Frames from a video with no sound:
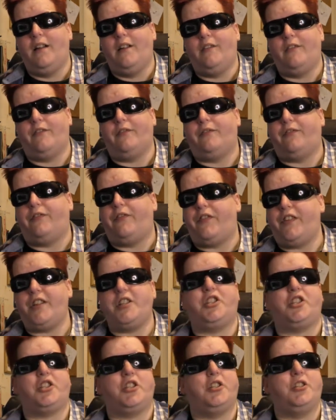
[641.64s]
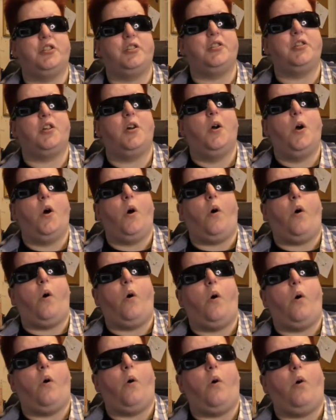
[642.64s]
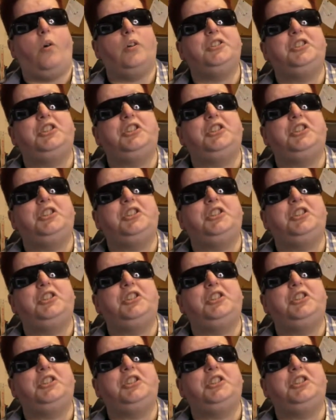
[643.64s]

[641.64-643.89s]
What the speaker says: vision or